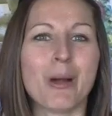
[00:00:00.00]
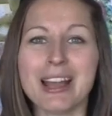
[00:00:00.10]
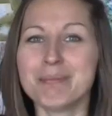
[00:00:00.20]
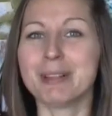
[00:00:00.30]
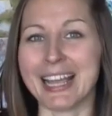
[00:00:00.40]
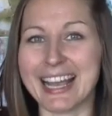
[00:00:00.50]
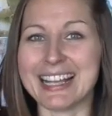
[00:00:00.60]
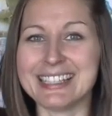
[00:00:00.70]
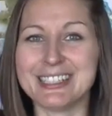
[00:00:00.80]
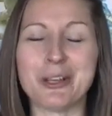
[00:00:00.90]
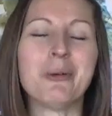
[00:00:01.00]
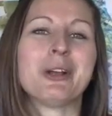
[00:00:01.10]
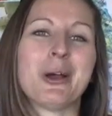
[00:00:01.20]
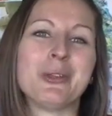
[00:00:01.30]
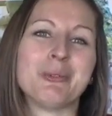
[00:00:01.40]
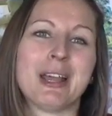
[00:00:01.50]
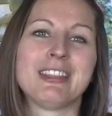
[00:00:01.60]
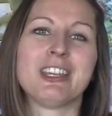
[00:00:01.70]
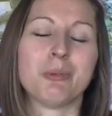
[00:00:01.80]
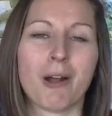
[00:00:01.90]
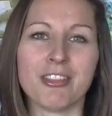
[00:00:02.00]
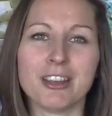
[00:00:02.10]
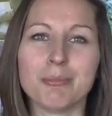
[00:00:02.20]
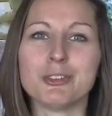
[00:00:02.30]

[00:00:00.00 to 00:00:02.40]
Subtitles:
what plans don't go the way that you want them,